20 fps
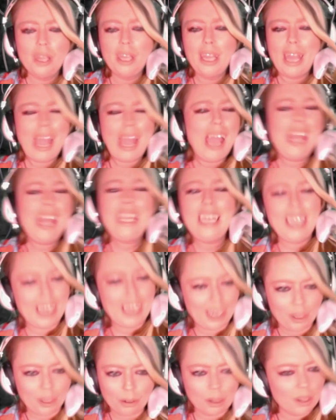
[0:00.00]
any
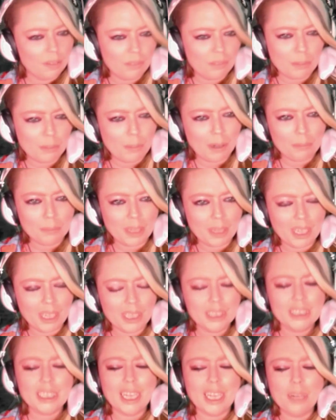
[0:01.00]
era of the
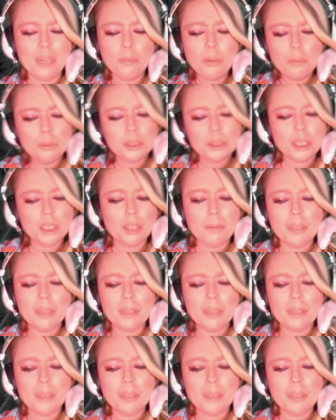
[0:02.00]
Pumpkins, and we will talk